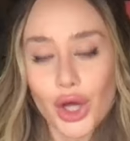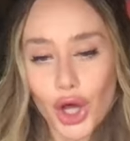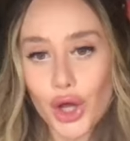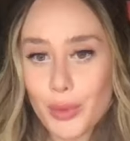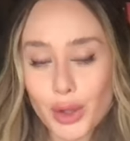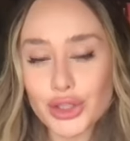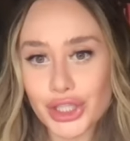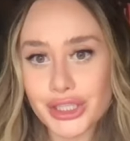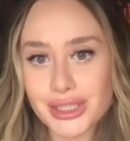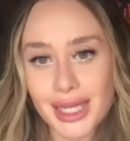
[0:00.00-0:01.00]

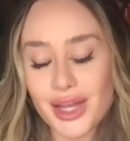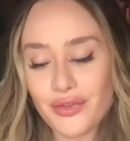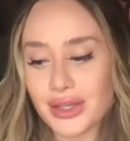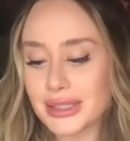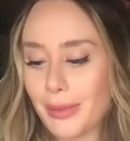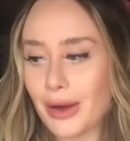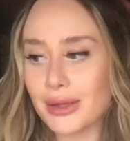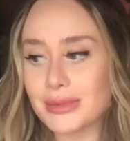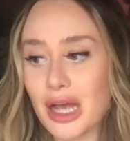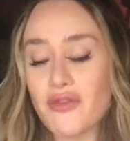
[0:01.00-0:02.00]
emotions that he feels about
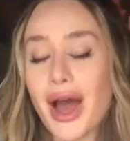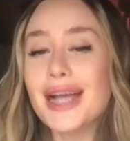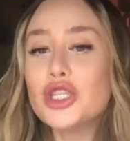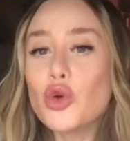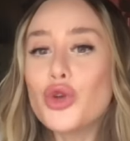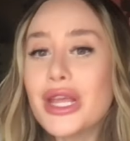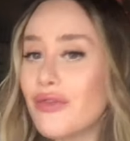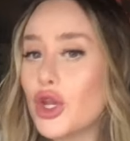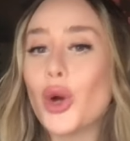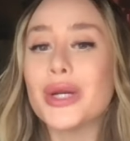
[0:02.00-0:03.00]
himself. I don't
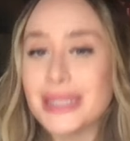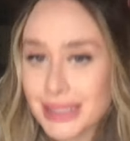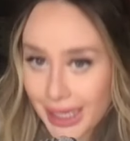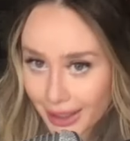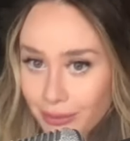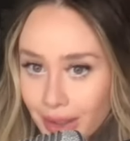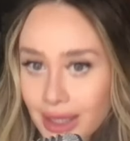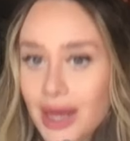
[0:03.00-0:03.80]
even know his name.